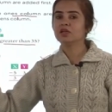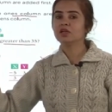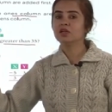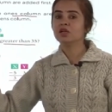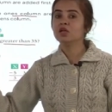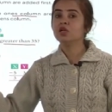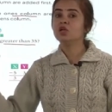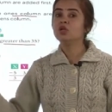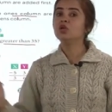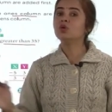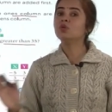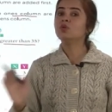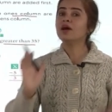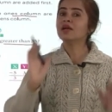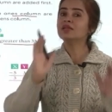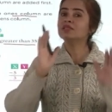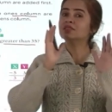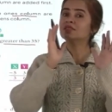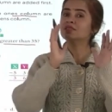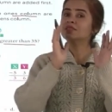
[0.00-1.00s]
You are
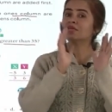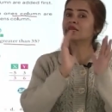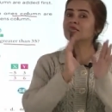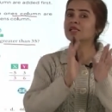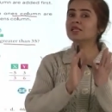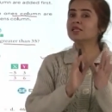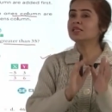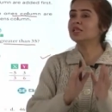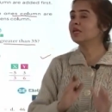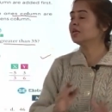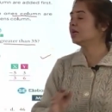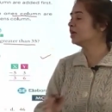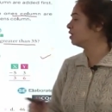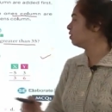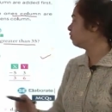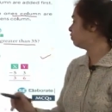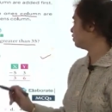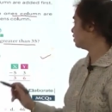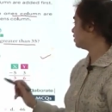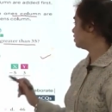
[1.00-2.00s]
still there
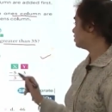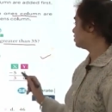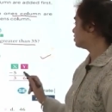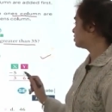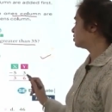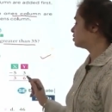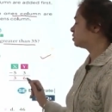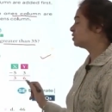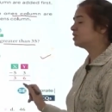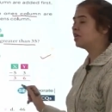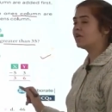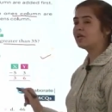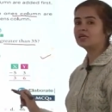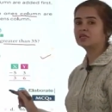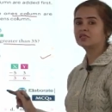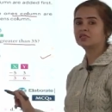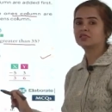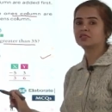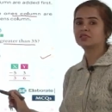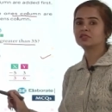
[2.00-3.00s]
with
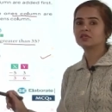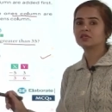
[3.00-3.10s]
6.